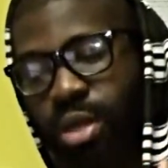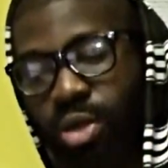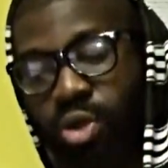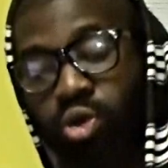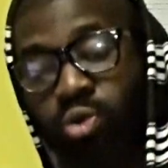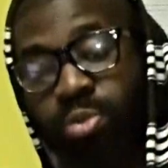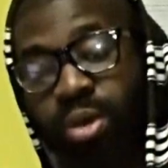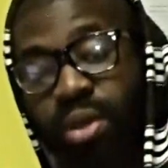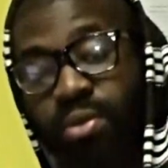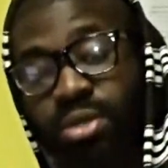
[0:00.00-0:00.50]

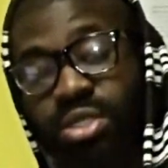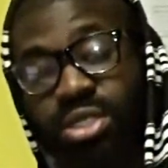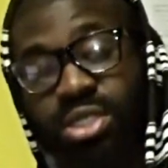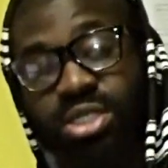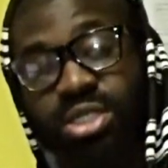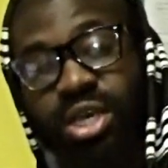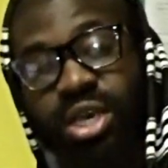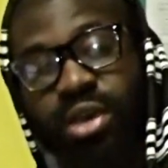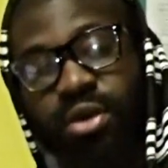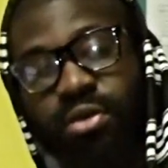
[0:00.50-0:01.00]
Lupe was
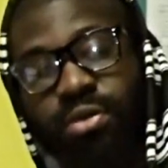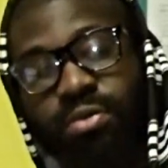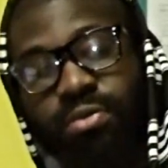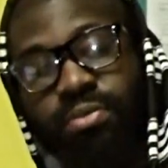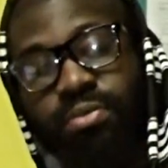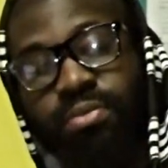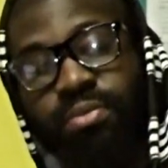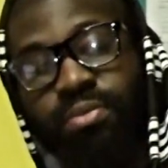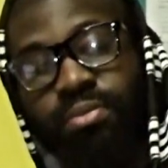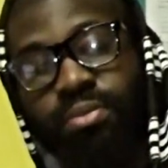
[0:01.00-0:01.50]
in town.
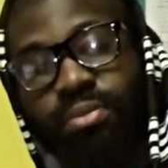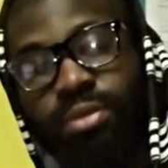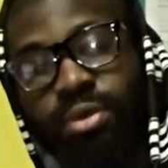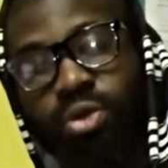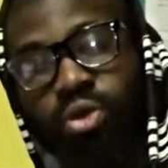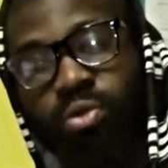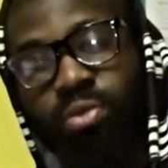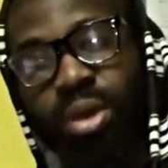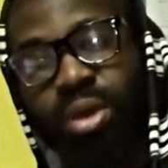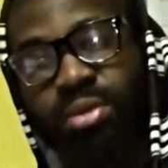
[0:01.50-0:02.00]

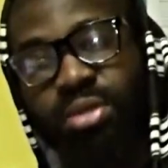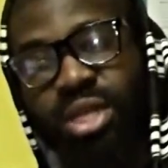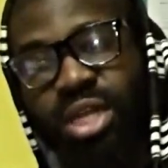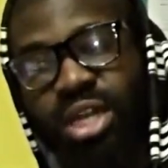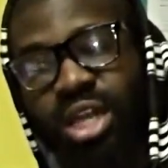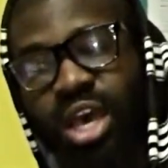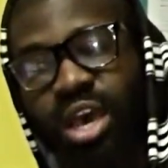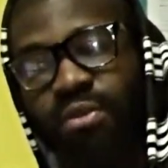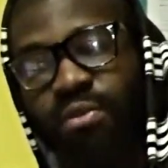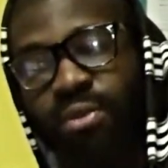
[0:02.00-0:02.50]
Lupe was
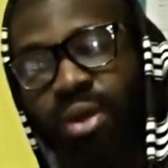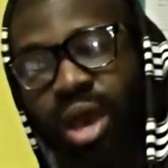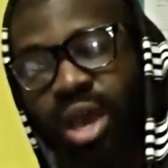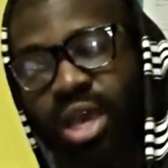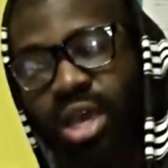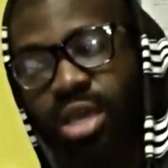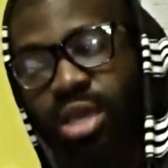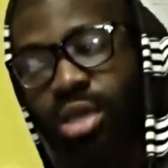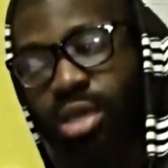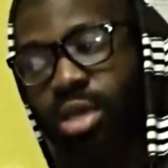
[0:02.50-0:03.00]
at the
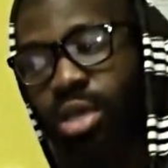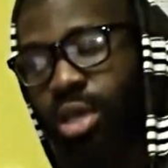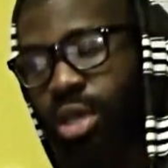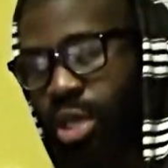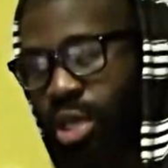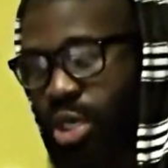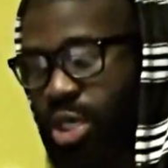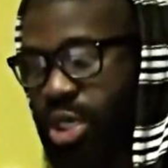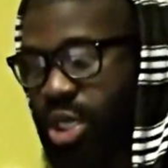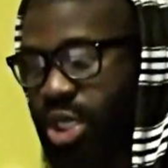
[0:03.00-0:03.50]
FYE.
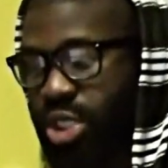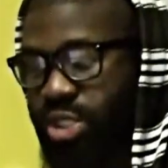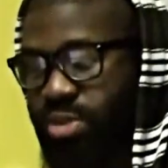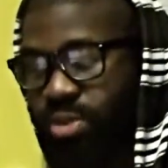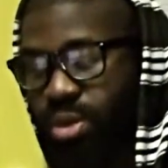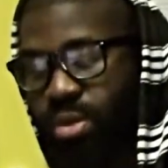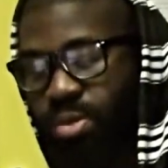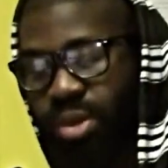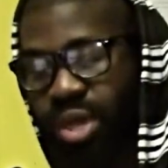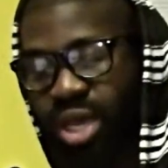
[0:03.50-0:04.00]
He had
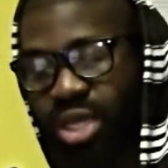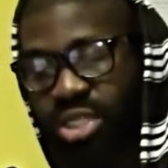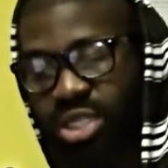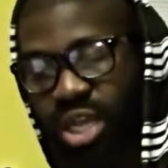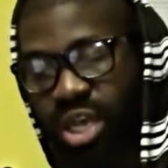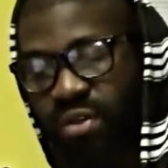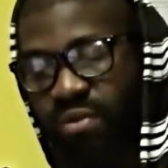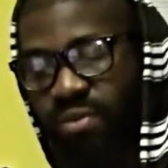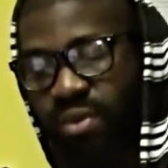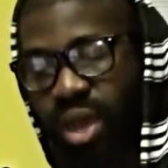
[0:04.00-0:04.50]
swung past
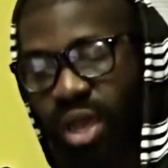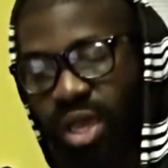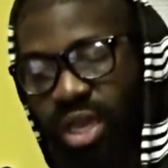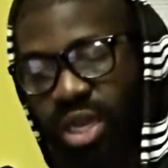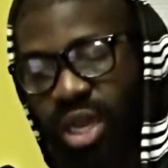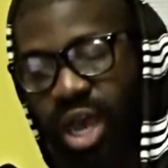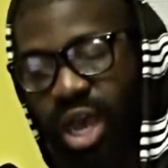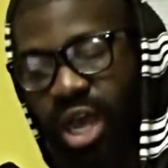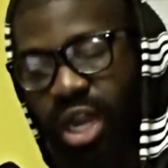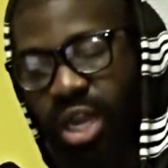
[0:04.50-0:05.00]
the FYE
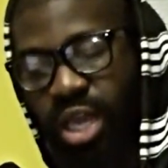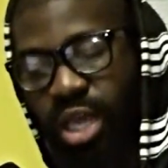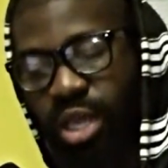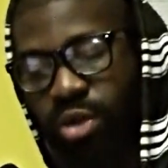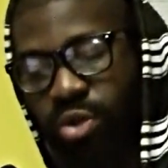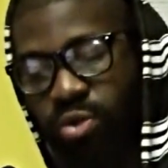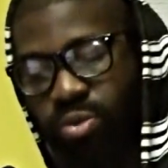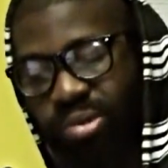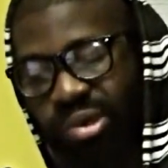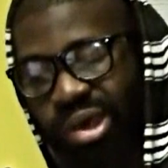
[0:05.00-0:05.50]
to holler at
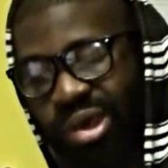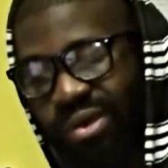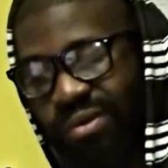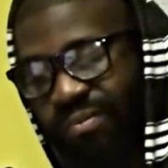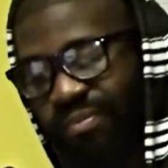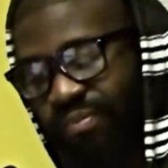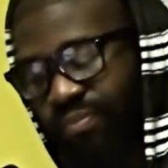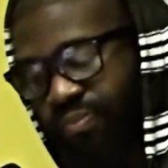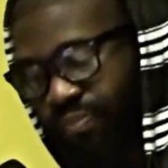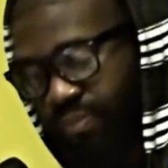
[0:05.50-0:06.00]
Lupe.
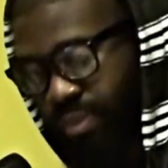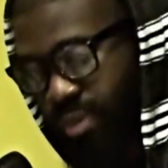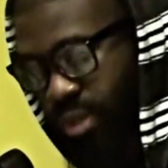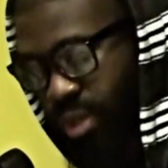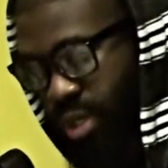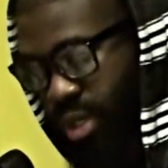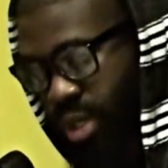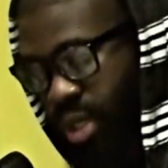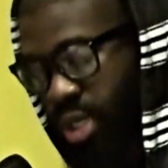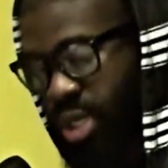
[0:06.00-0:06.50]

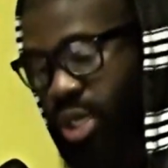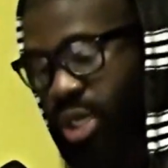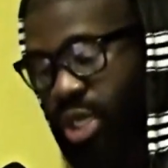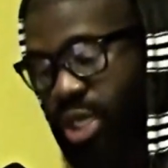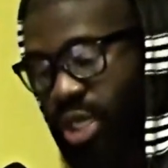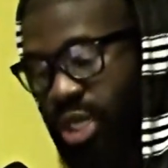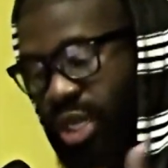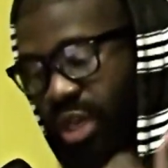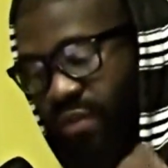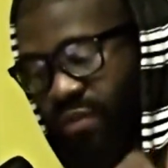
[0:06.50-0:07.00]
Then
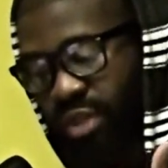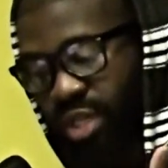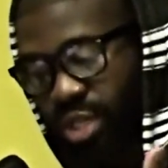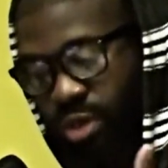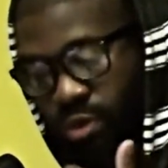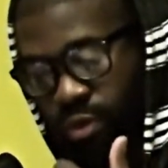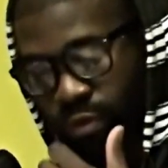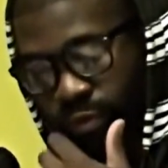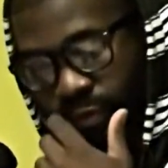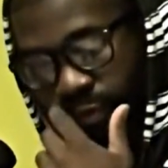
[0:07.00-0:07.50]
he left to get
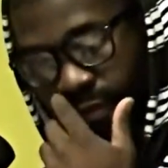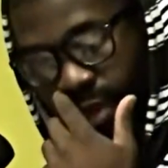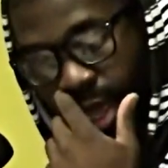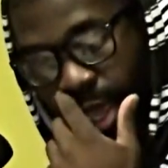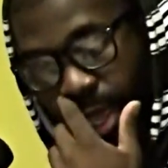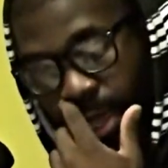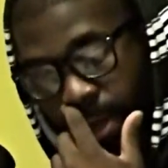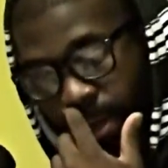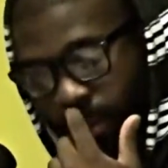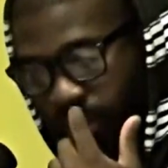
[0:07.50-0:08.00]
on the
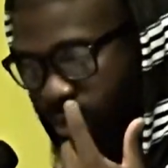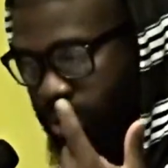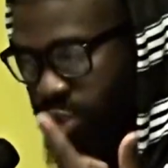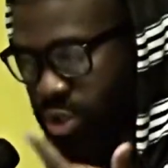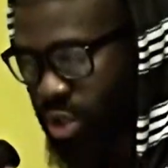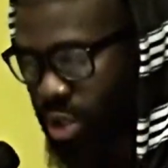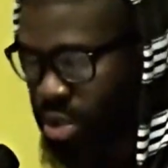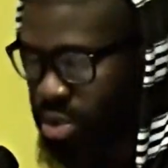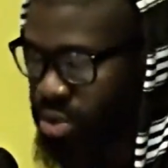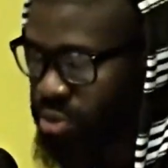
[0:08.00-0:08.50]
flight. We
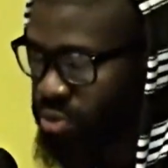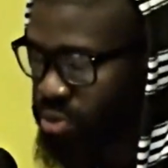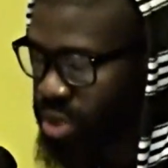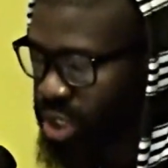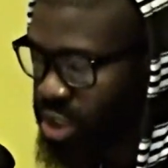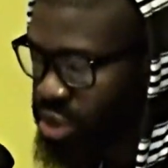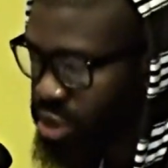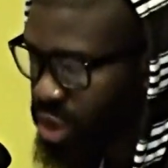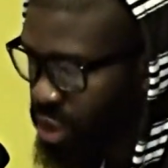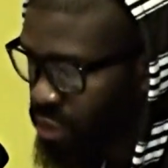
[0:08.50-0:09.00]
talked. We
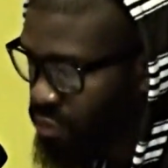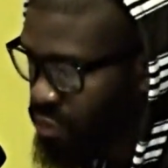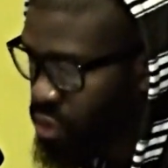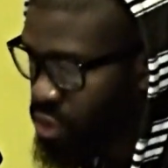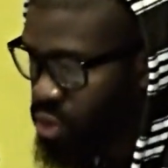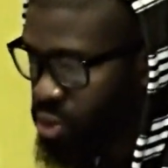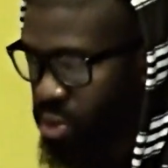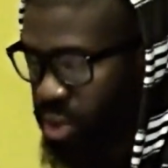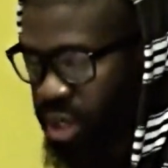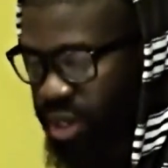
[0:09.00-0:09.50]
had talked
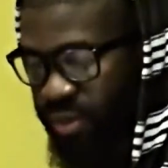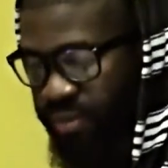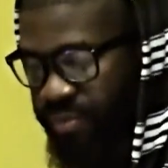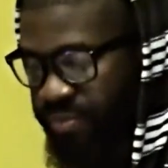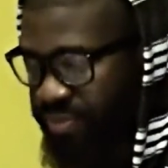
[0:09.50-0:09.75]
real quick.